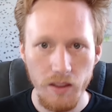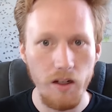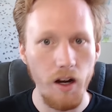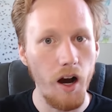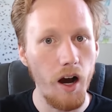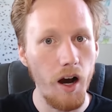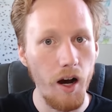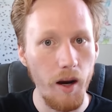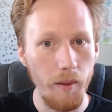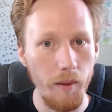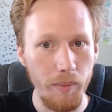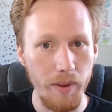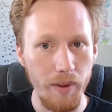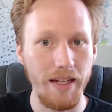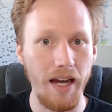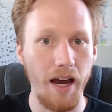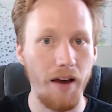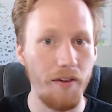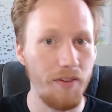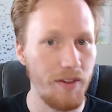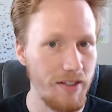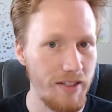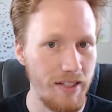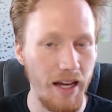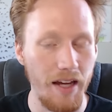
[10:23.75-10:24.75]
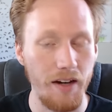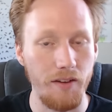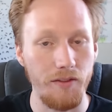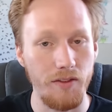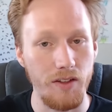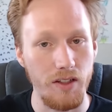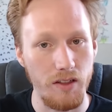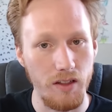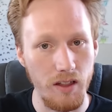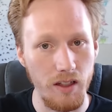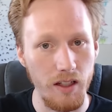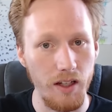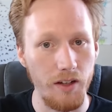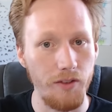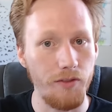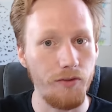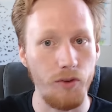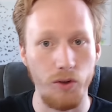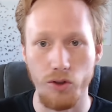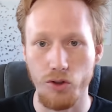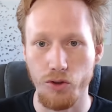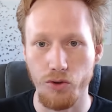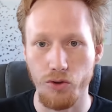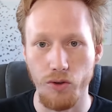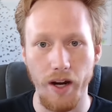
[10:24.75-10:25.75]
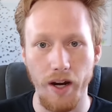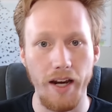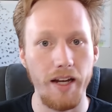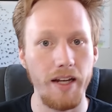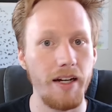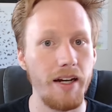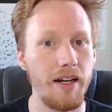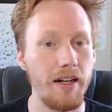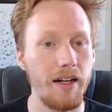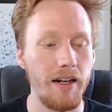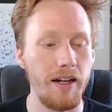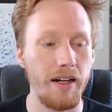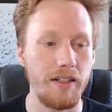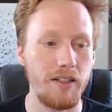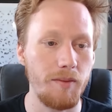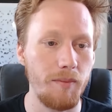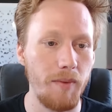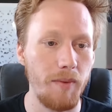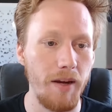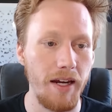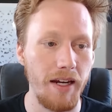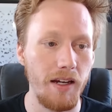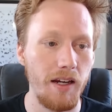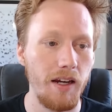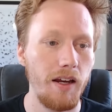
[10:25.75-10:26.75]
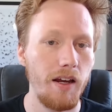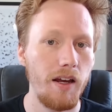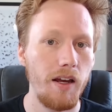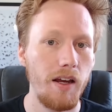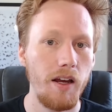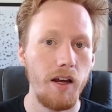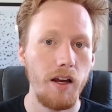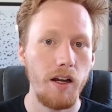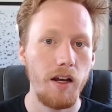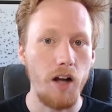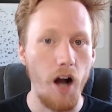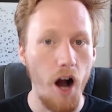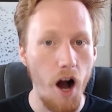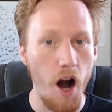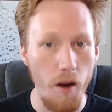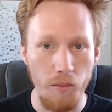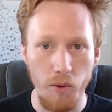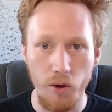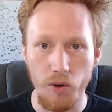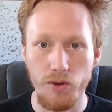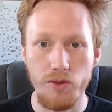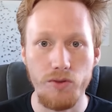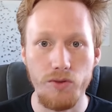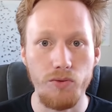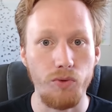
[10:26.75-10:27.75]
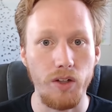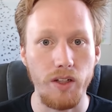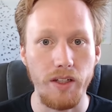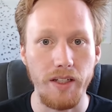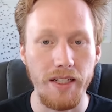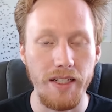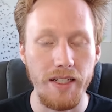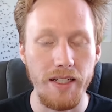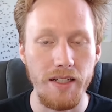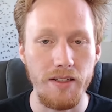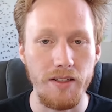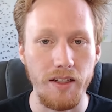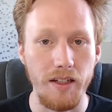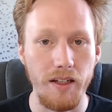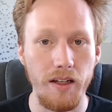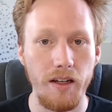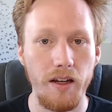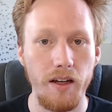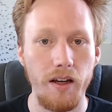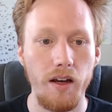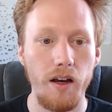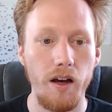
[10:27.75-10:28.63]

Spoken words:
up and down the side of this cliff for trade and to make commerce really easy.